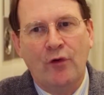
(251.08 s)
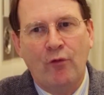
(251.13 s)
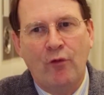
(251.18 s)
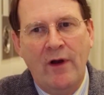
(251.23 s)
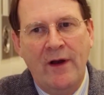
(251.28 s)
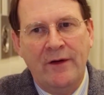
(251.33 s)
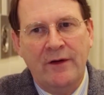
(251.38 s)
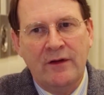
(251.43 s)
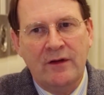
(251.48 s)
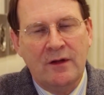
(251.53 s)

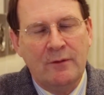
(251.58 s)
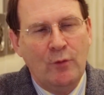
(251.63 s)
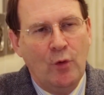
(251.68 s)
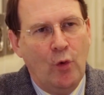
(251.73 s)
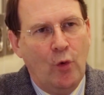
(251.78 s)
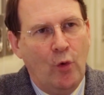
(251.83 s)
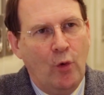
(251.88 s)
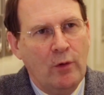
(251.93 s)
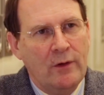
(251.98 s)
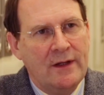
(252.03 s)
render them
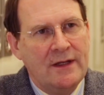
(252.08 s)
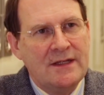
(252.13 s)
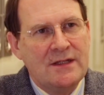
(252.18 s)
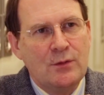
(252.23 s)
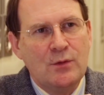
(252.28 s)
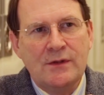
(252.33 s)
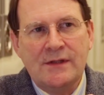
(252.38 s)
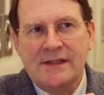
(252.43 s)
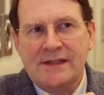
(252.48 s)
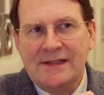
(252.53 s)
all
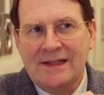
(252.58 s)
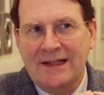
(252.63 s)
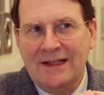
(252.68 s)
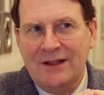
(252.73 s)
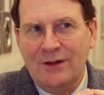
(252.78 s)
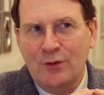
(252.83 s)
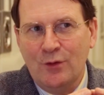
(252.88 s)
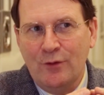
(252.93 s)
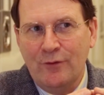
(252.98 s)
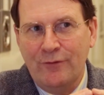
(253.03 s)
into a
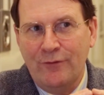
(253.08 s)
single